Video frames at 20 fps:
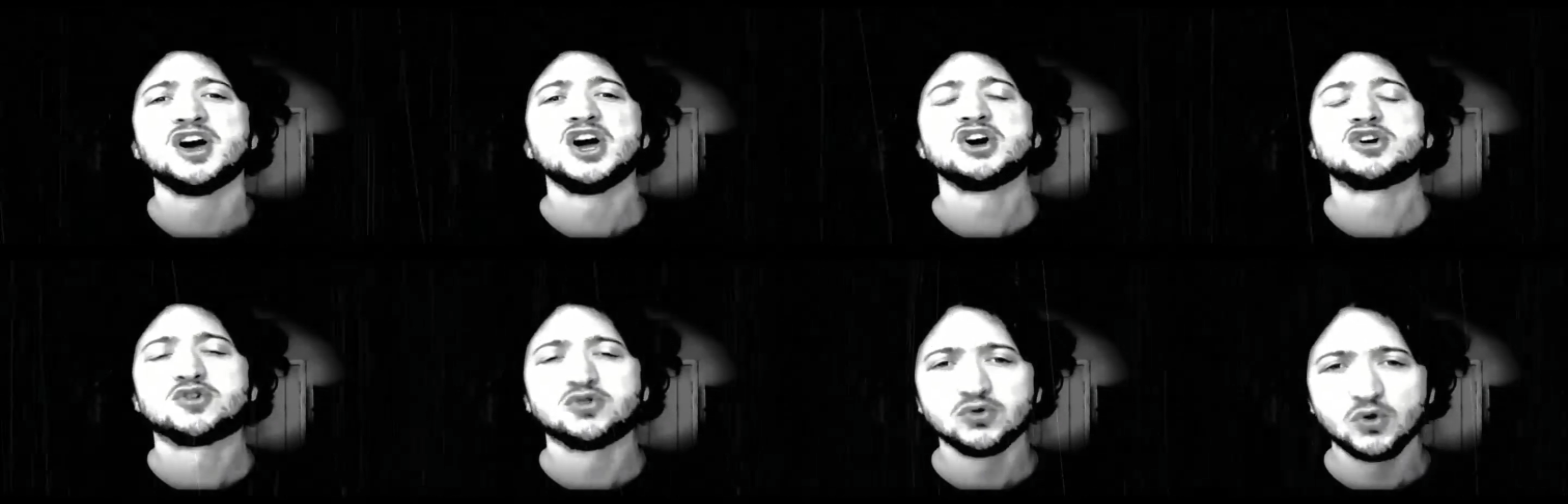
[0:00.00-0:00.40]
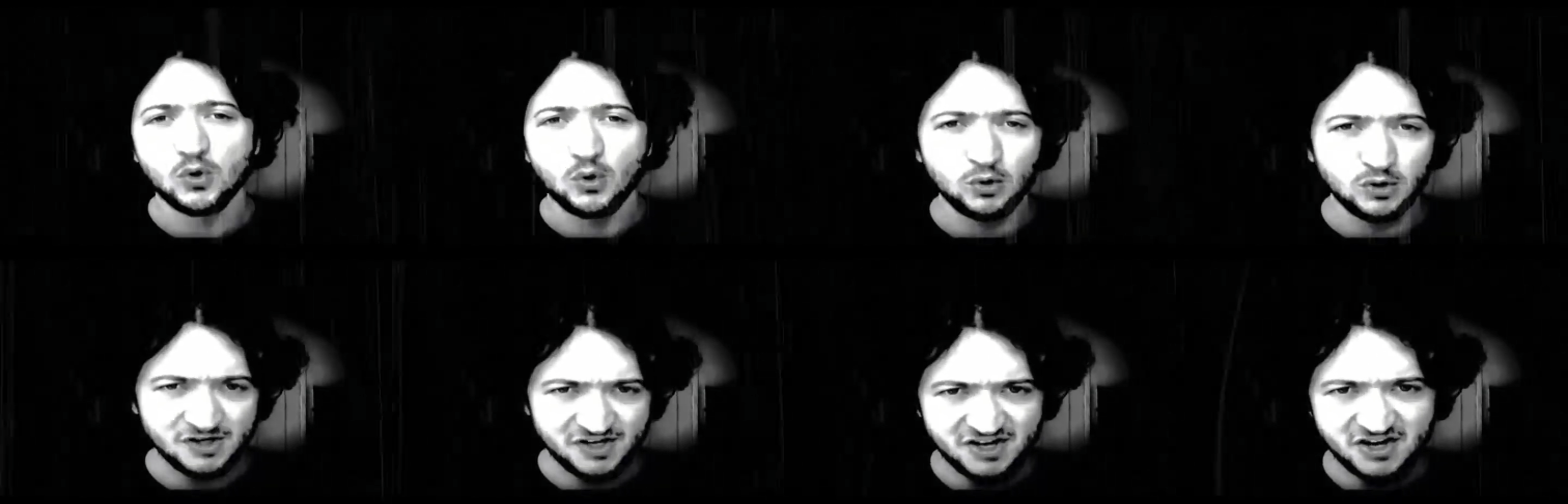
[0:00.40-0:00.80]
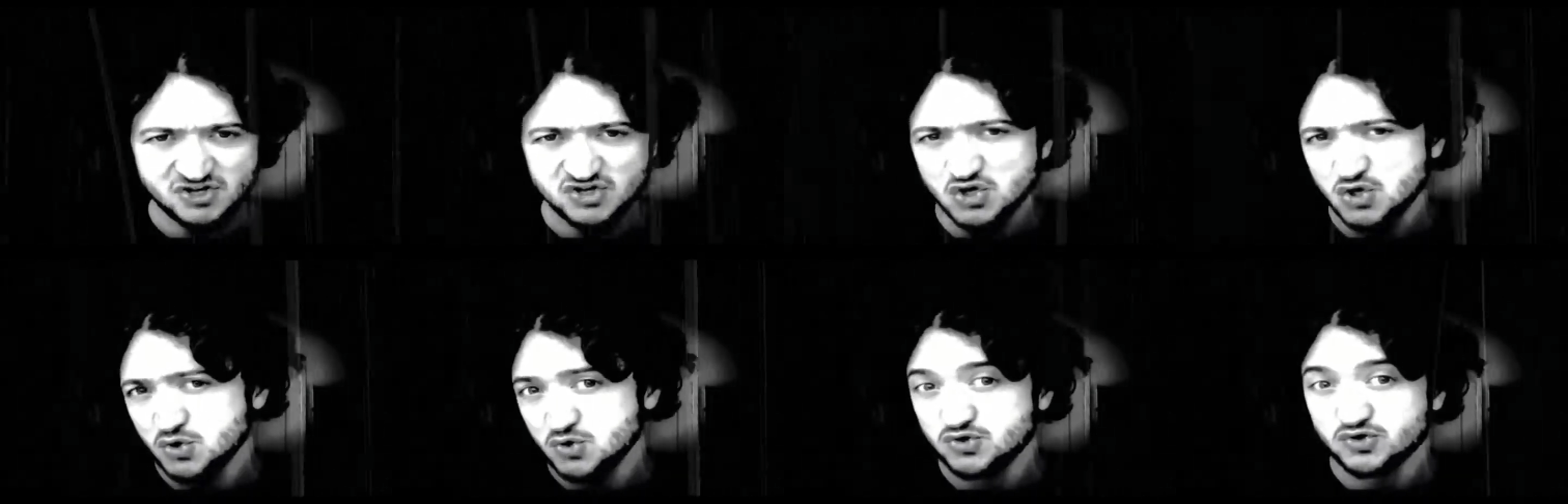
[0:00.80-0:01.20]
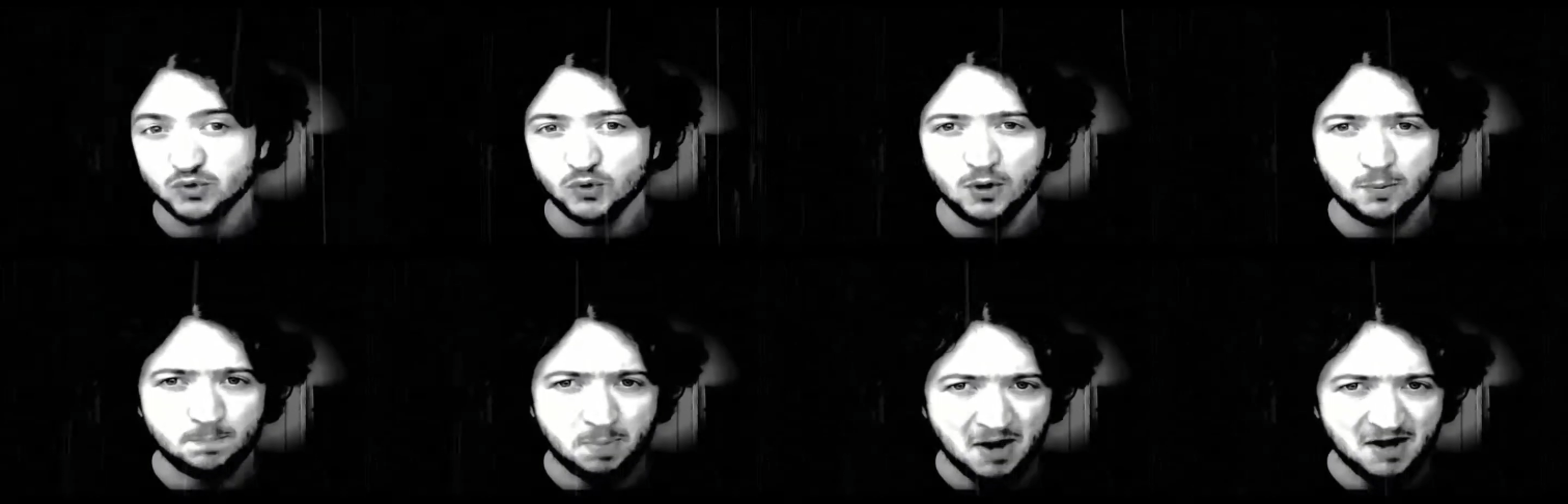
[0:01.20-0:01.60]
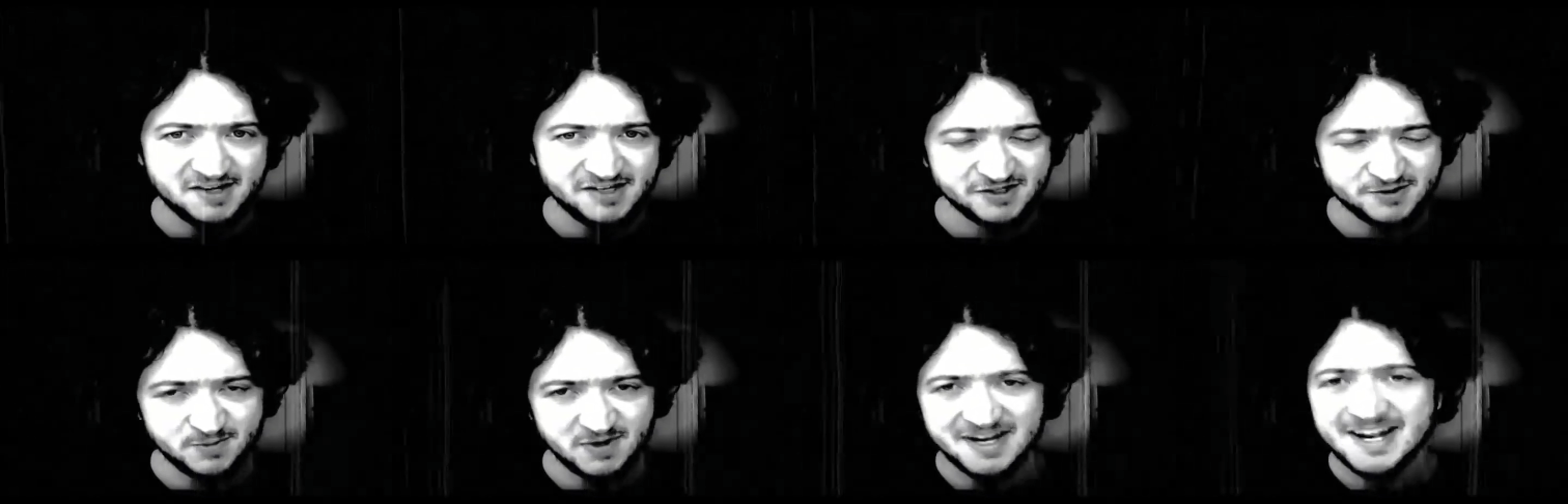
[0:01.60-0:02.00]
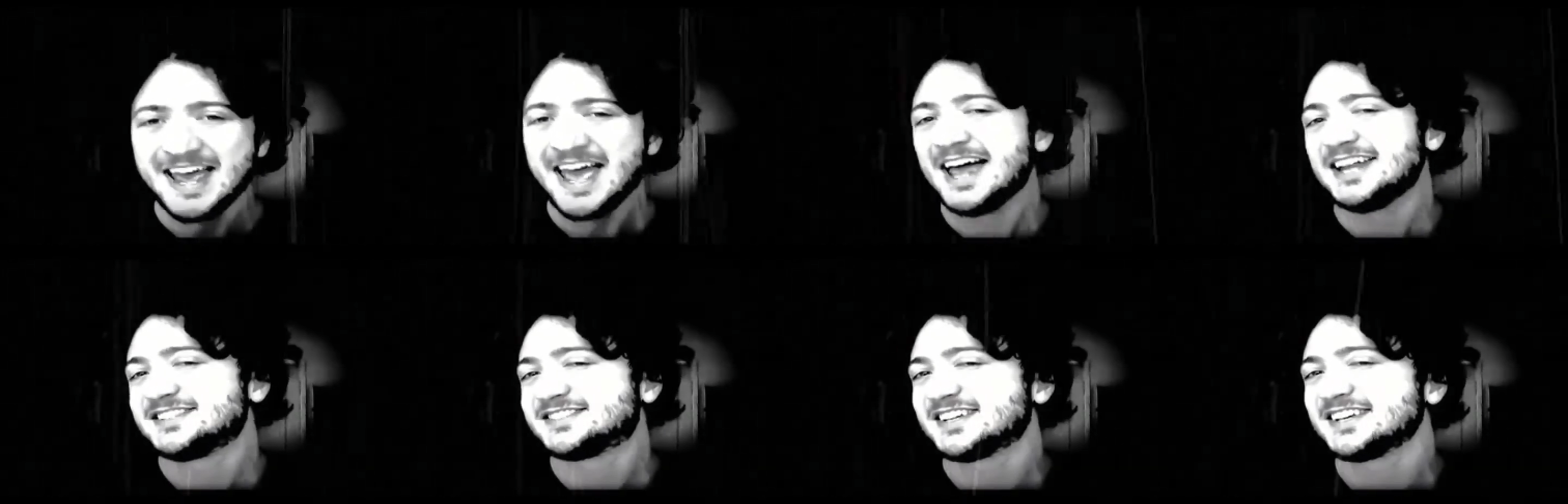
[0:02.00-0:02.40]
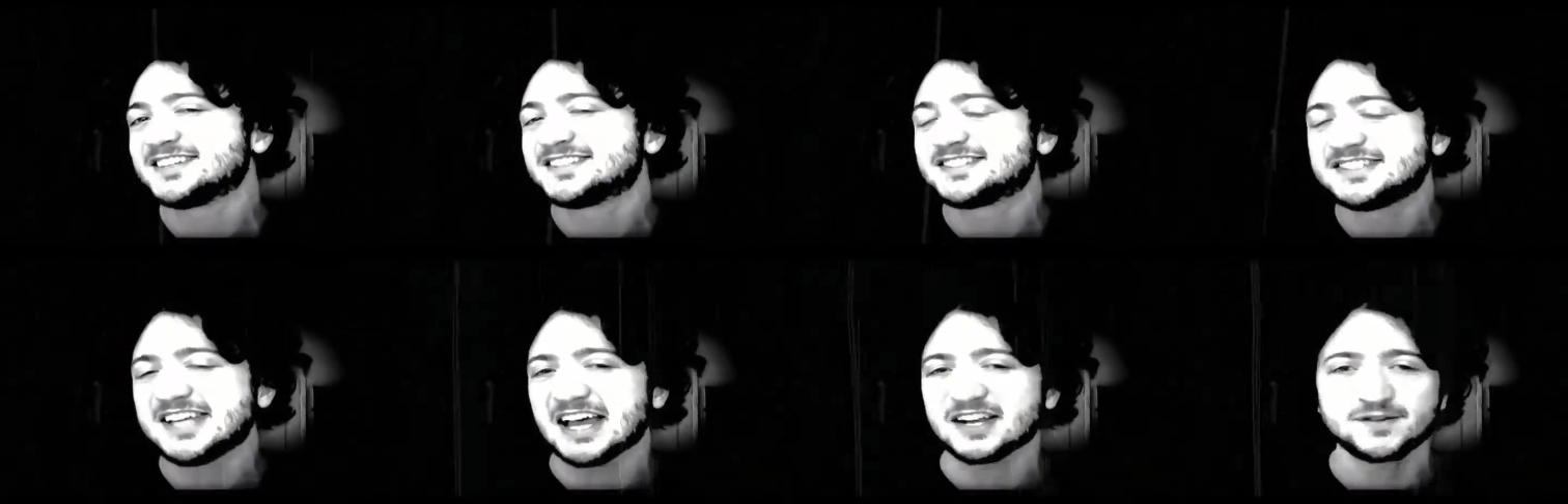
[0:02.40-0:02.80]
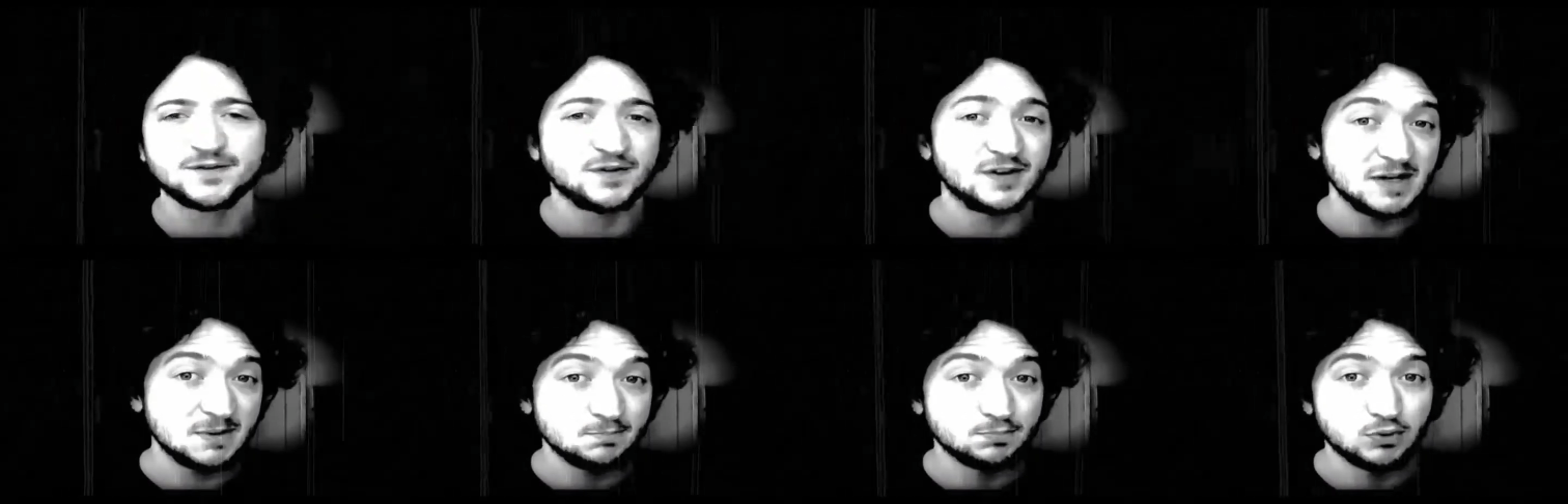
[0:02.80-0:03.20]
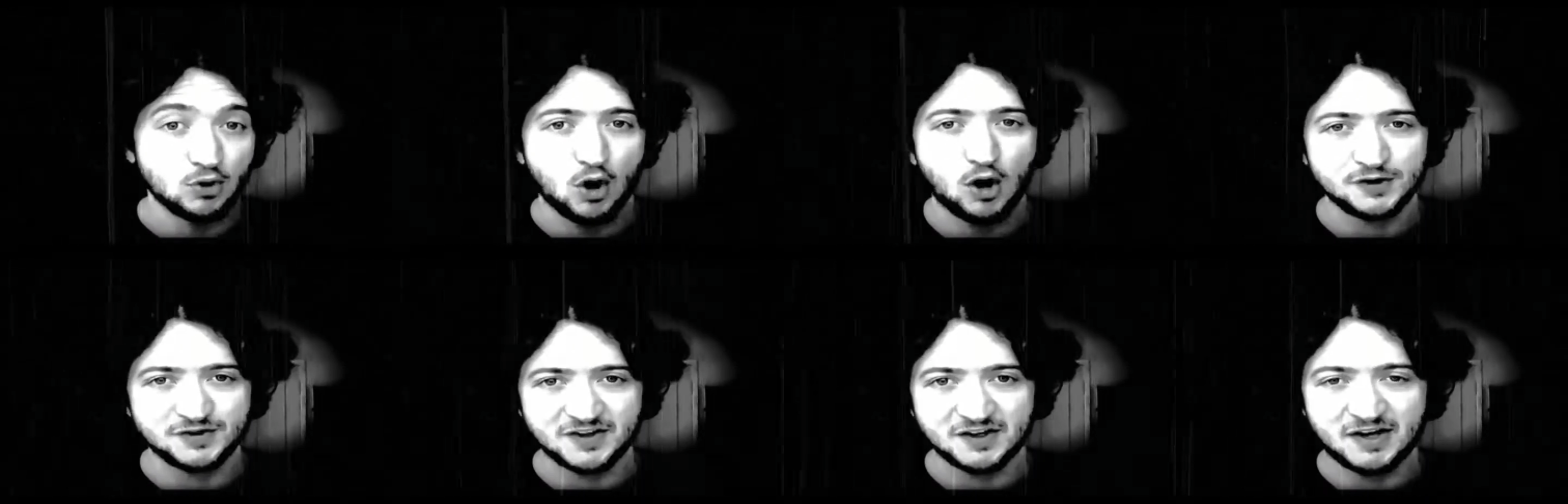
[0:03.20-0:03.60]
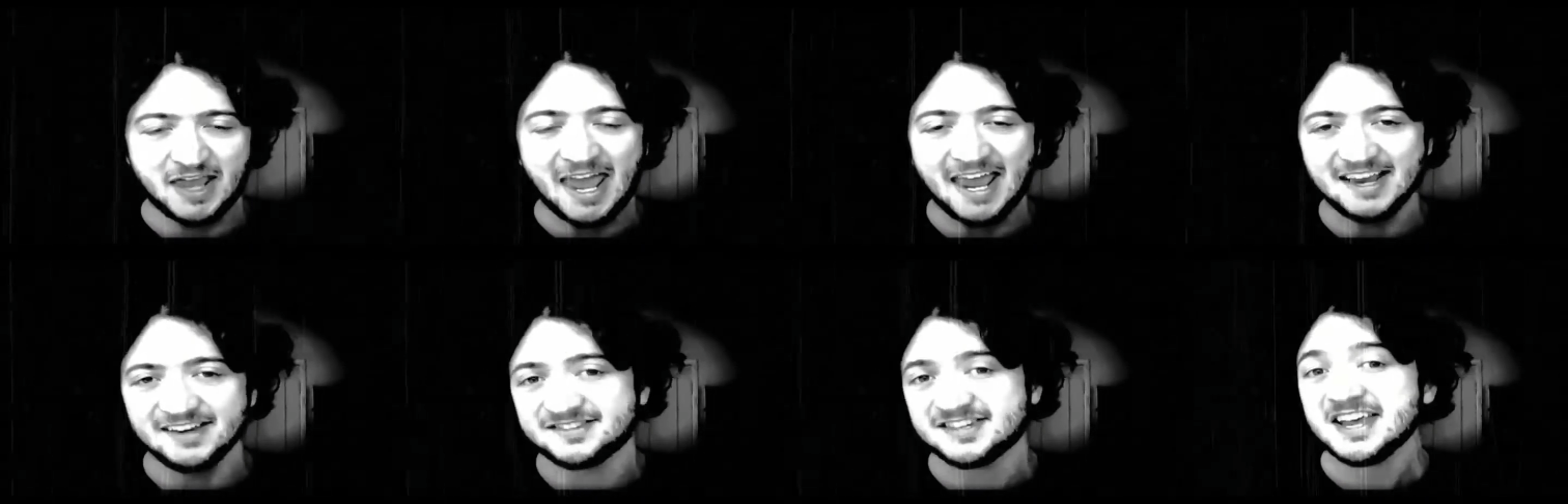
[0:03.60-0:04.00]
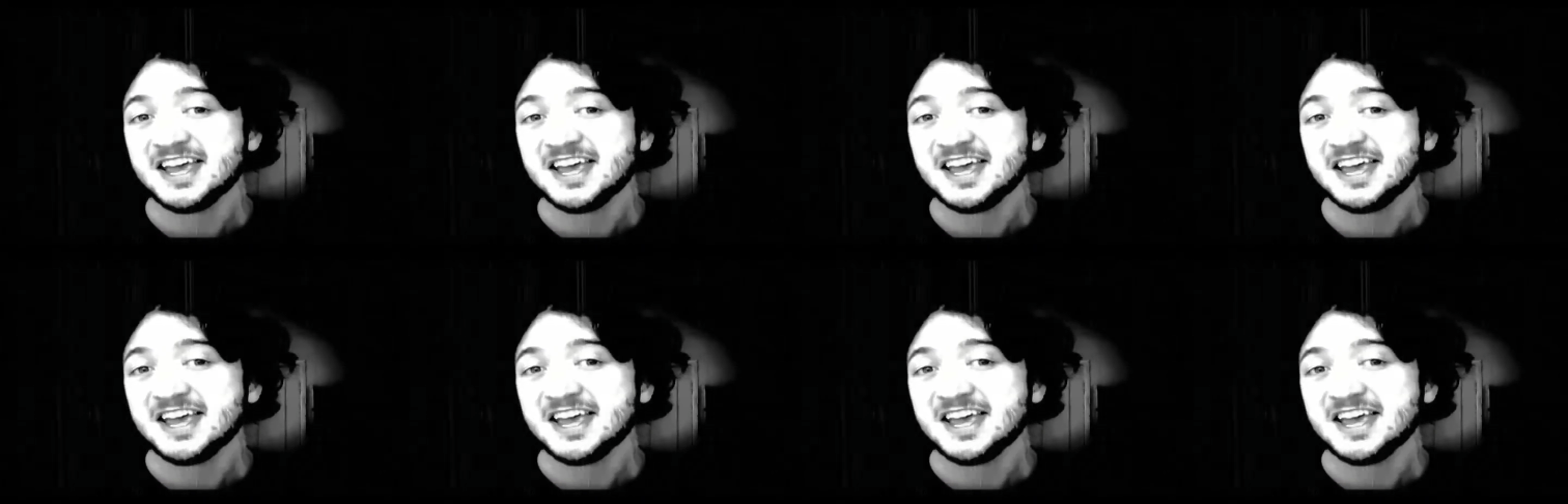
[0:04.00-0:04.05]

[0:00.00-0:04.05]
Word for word: cruel and unusual punishment and has successfully brought the case